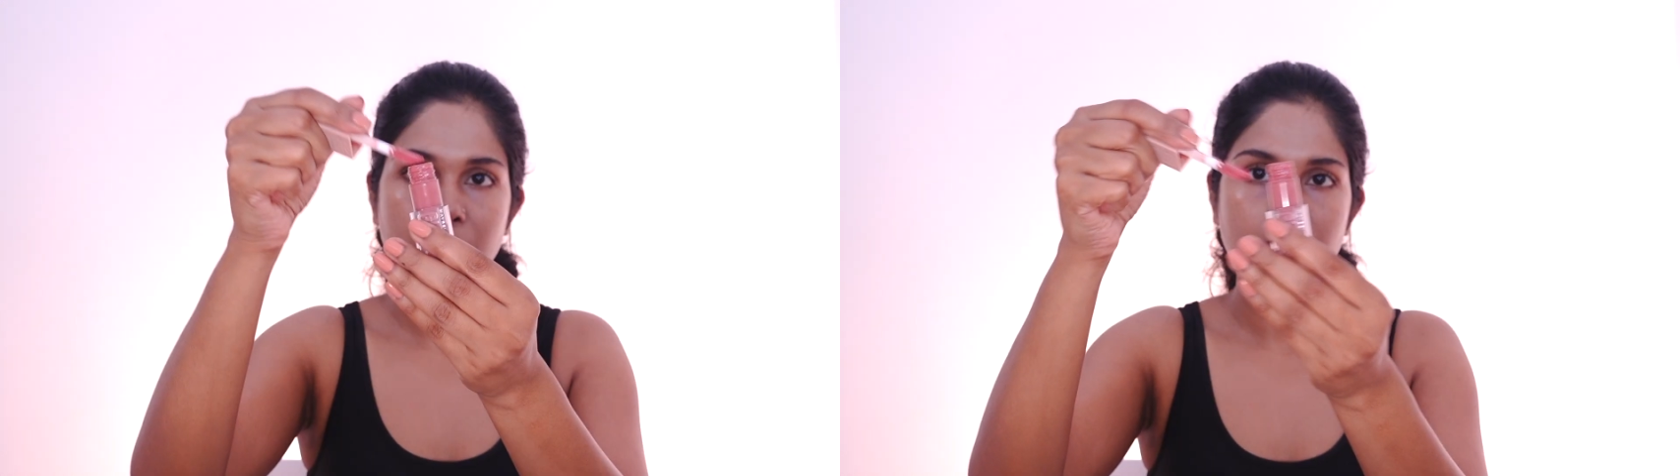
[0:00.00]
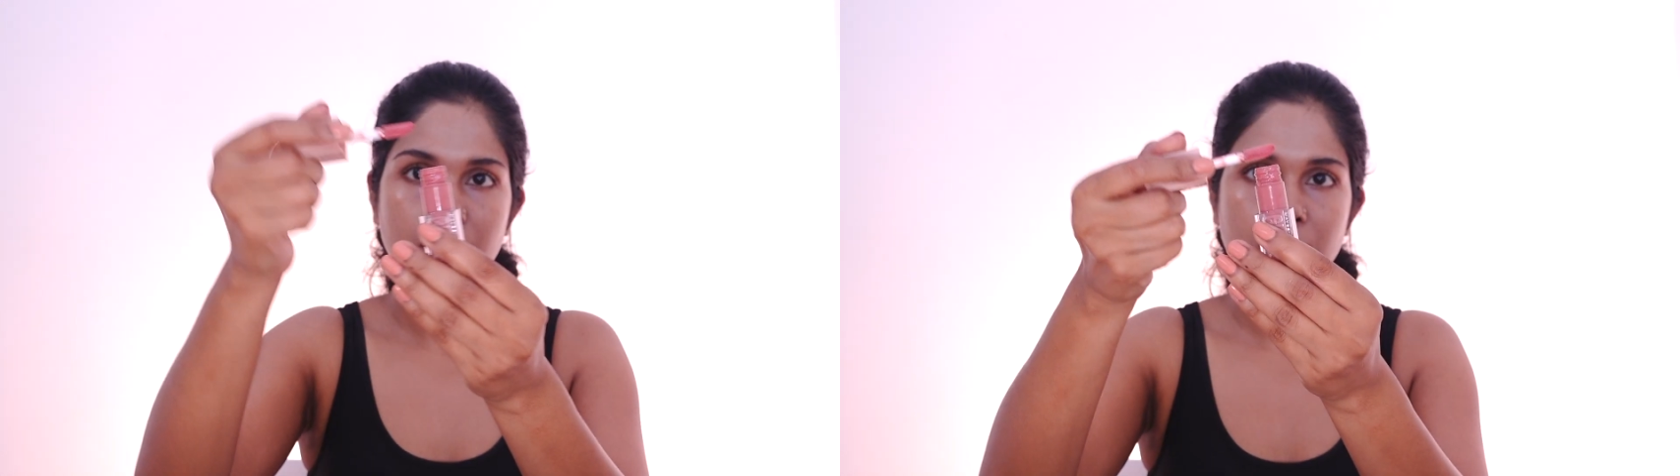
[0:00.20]

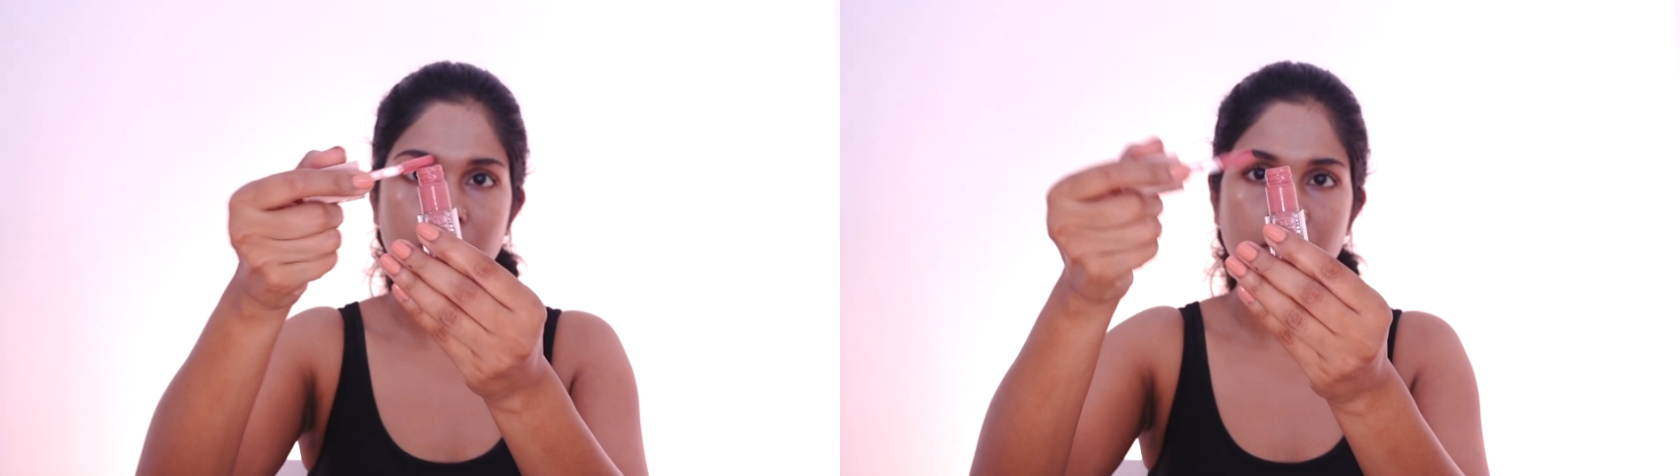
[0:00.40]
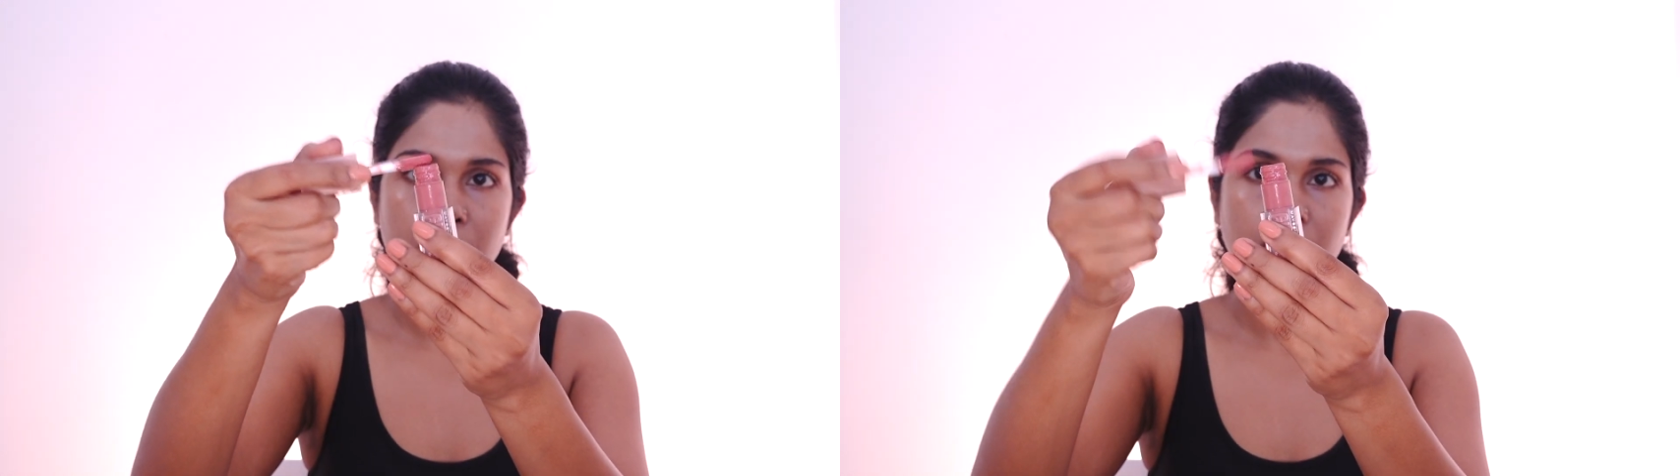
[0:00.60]
of a
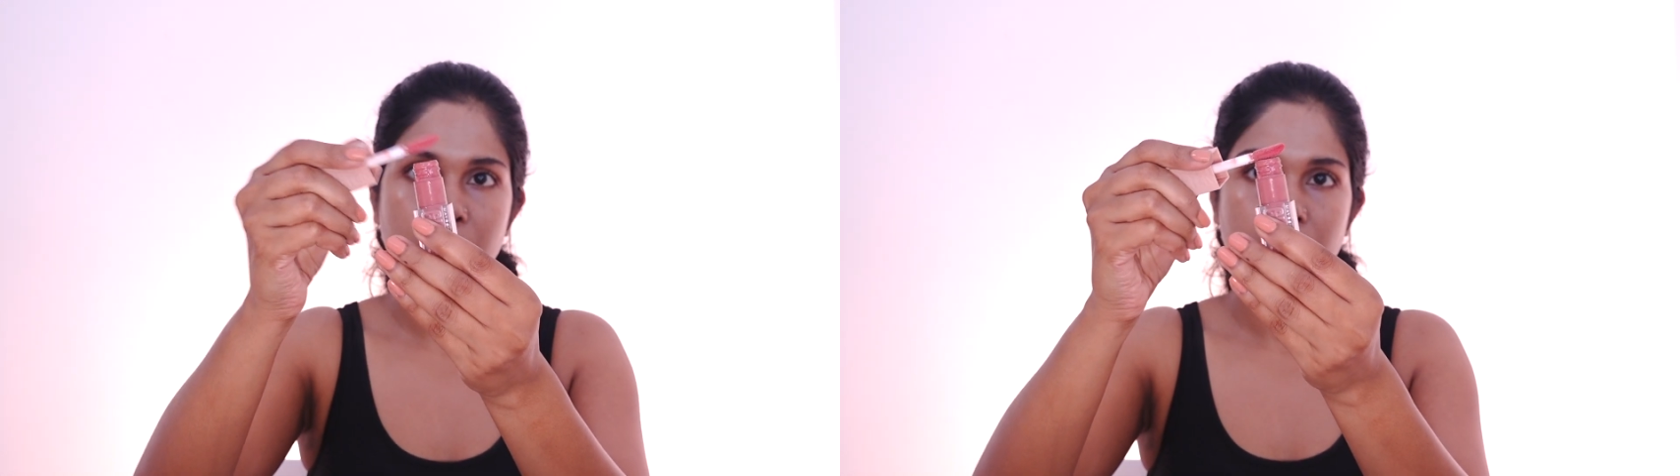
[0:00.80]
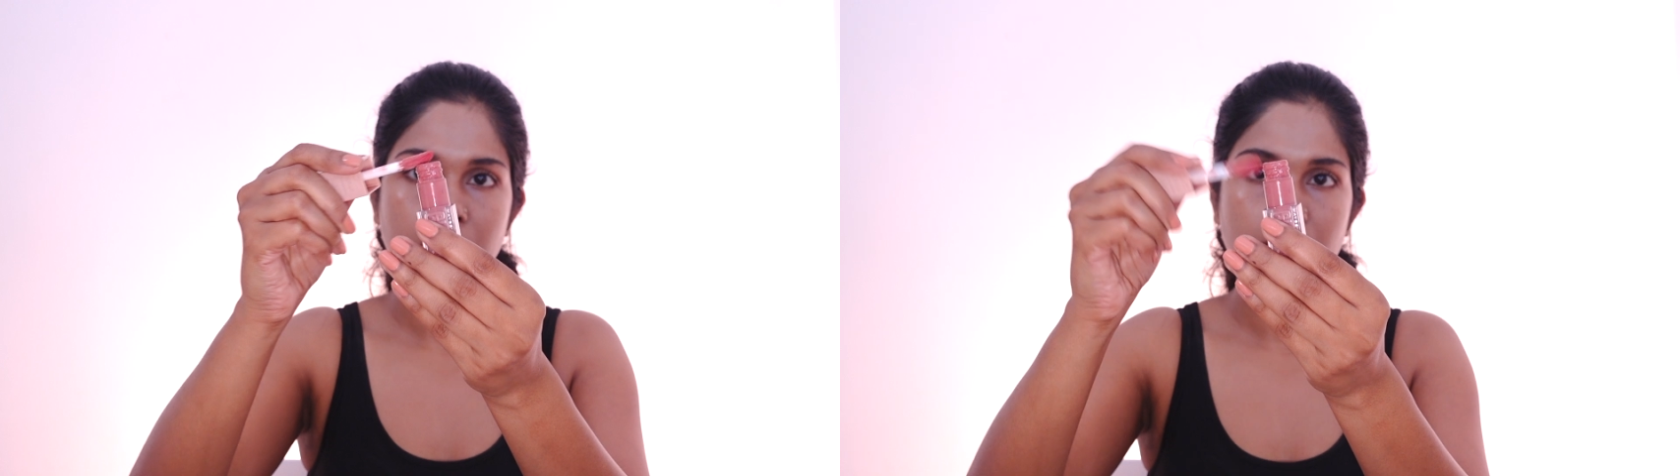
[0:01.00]
gloss
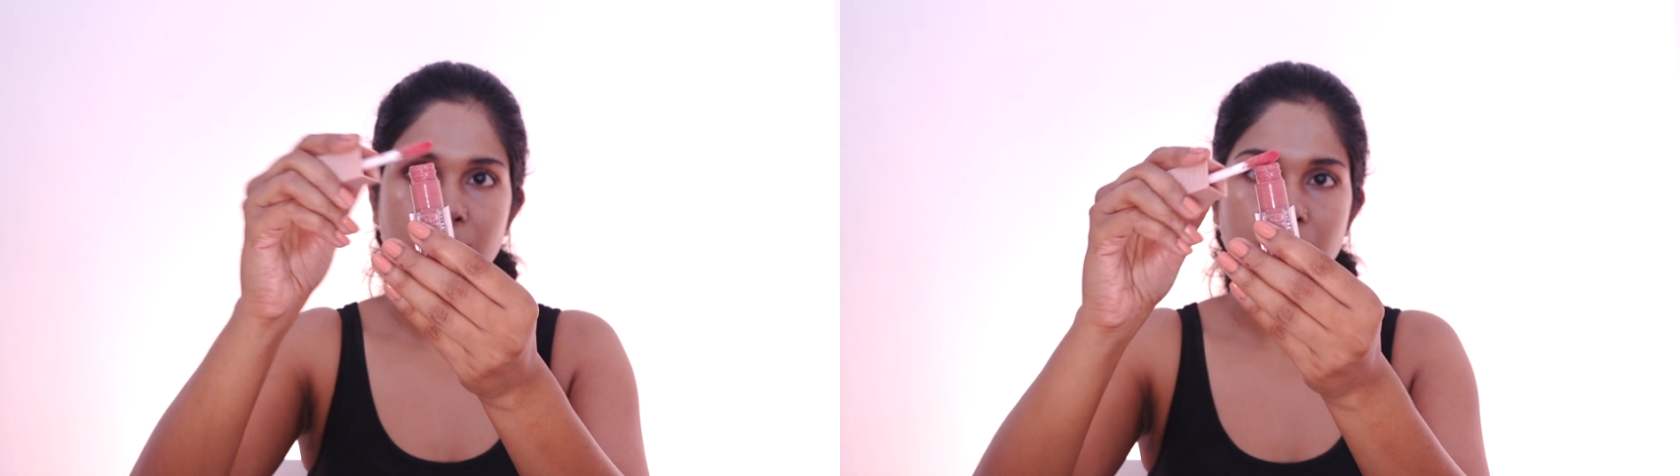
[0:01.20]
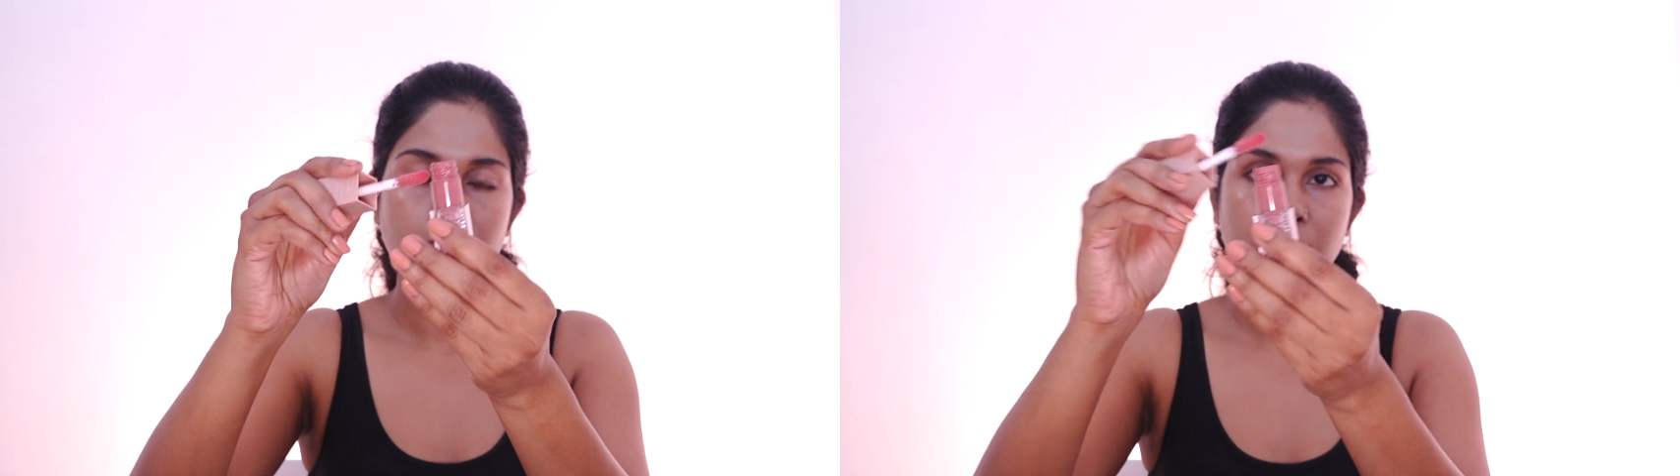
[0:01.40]

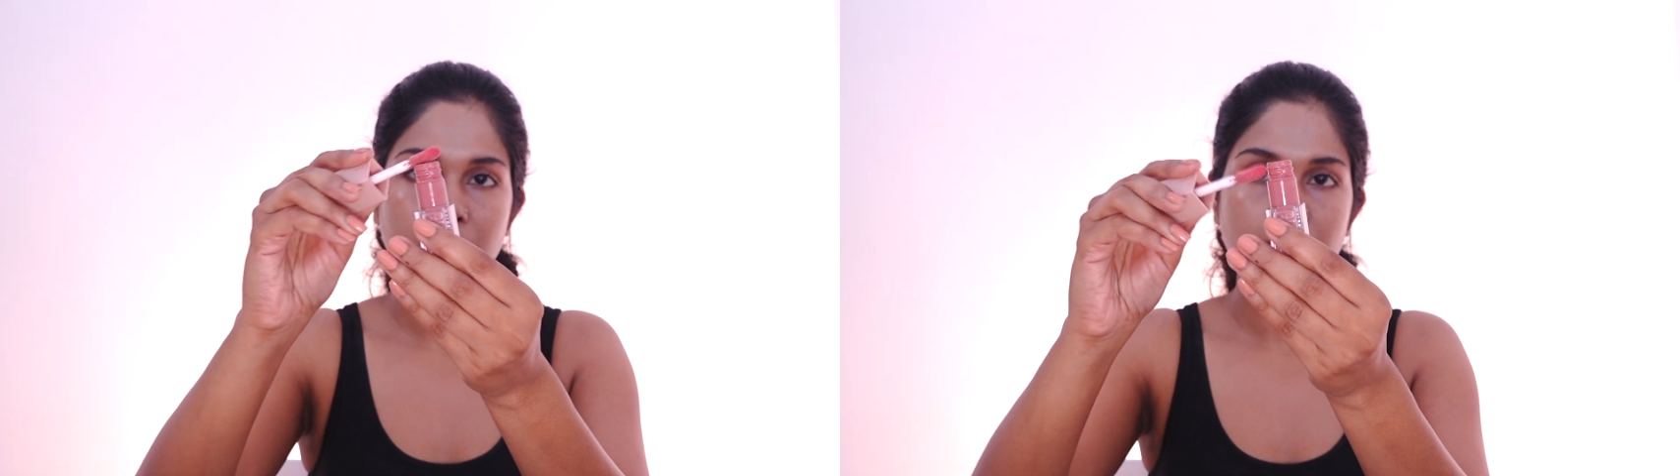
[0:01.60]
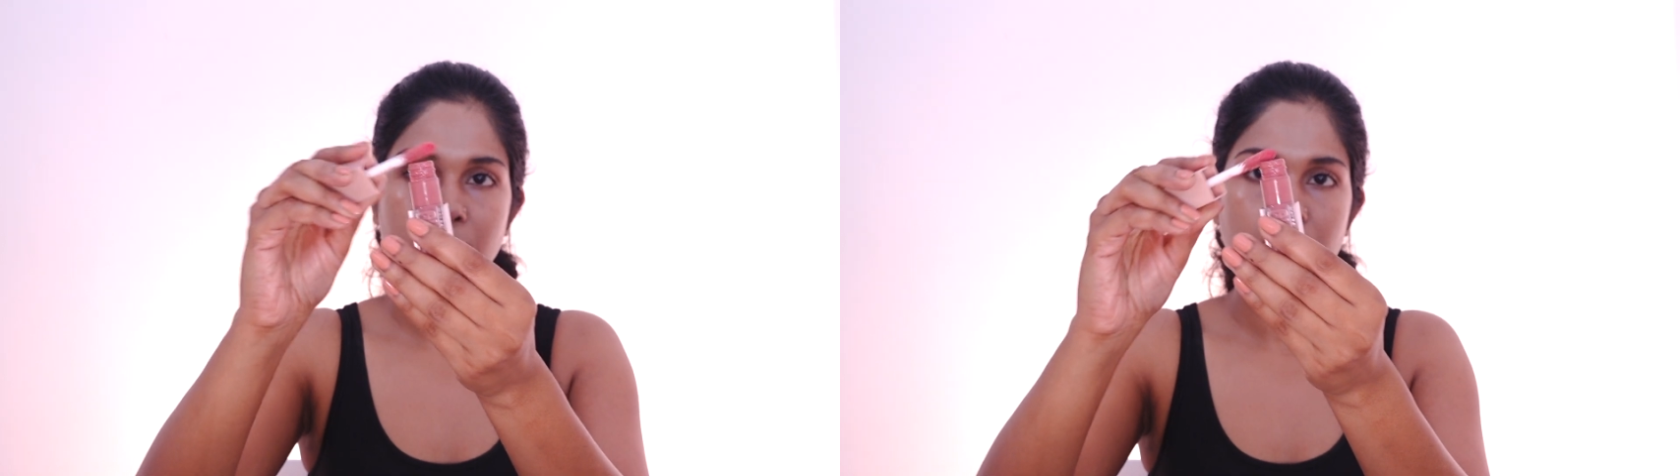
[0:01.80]
to